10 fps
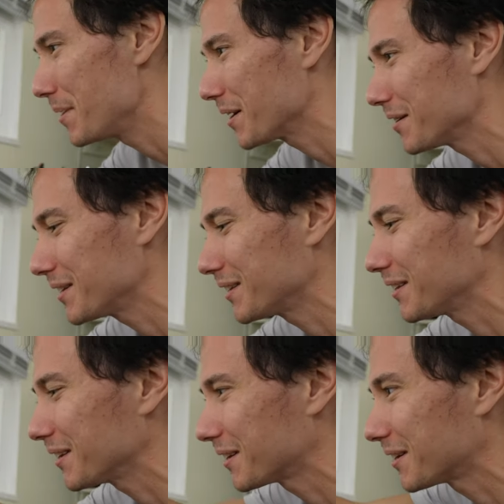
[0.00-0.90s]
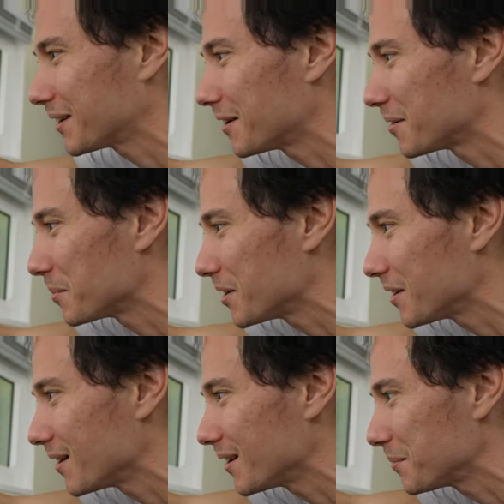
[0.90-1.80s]
Barret, come
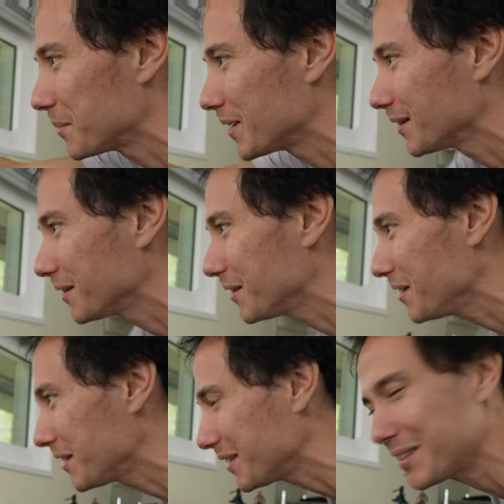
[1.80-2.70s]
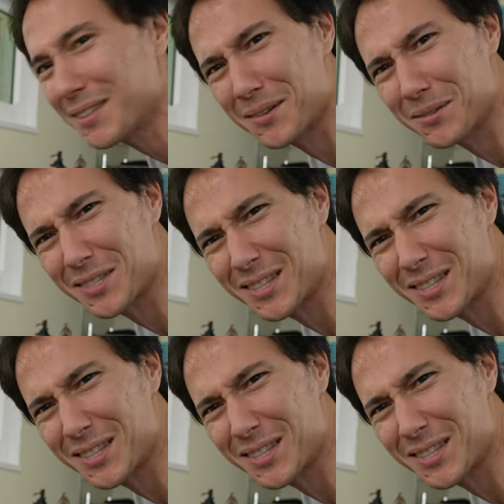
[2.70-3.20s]
on, man. Look at those